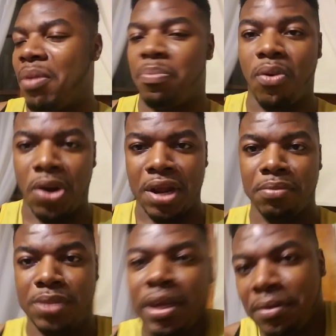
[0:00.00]
boy,
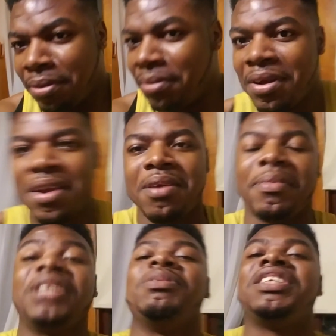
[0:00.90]

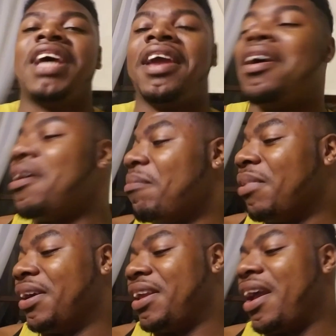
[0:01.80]
makes me sad.
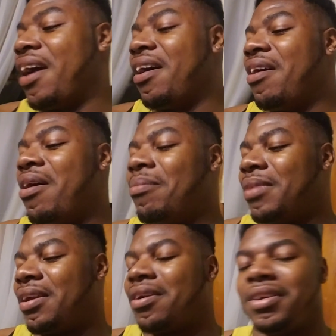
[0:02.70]
But yeah,
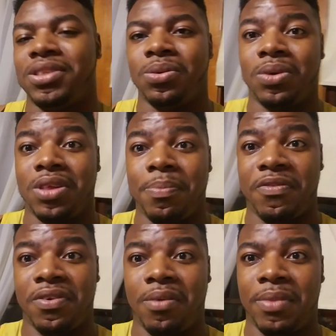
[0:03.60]
they cut to a clip
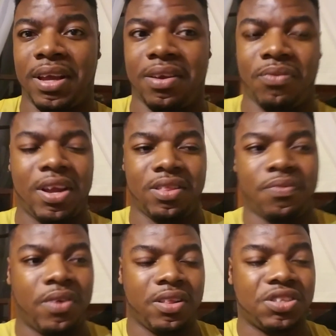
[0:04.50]
of him, like, right at the
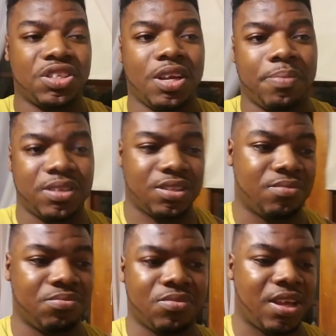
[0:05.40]
front of the ship. It's
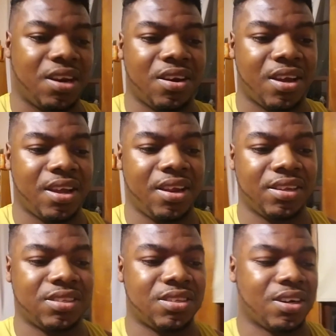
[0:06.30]
late at night,
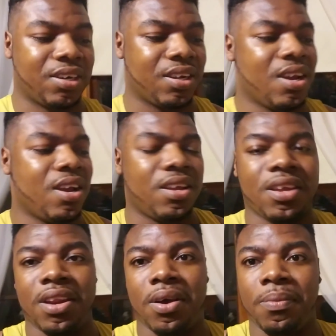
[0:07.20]
it's dark,
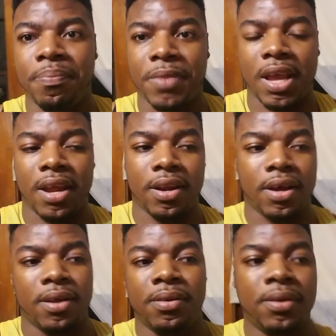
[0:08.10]
you know, and
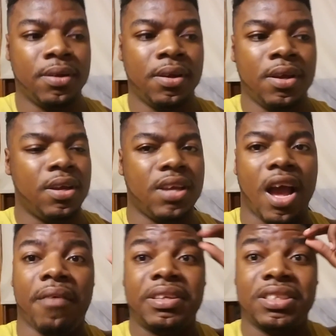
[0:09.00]

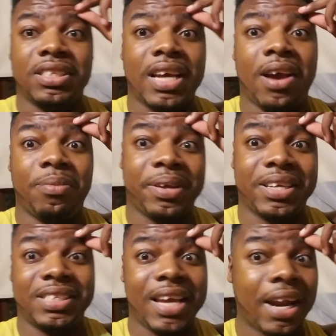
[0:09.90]
obviously down
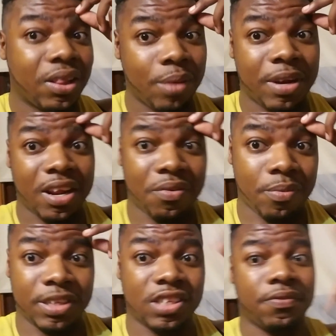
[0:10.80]
because he got eliminated
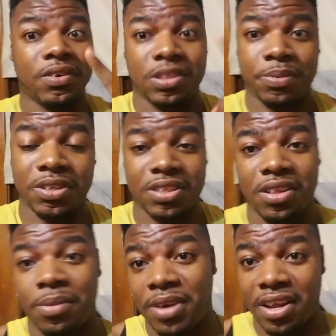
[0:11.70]
from, he's the first person
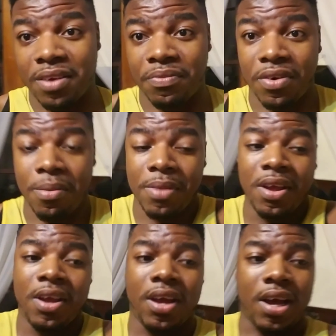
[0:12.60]
eliminated from
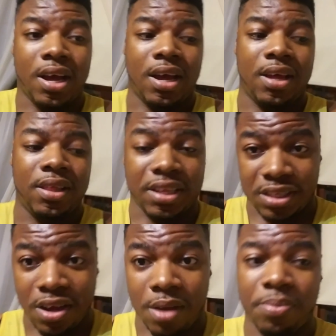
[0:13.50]
this
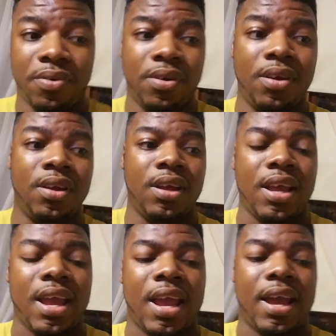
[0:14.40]
cup.
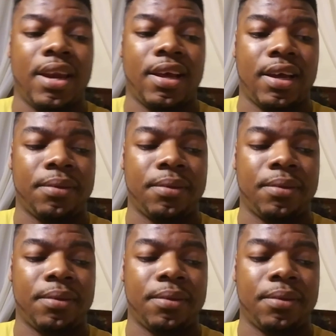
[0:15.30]
And,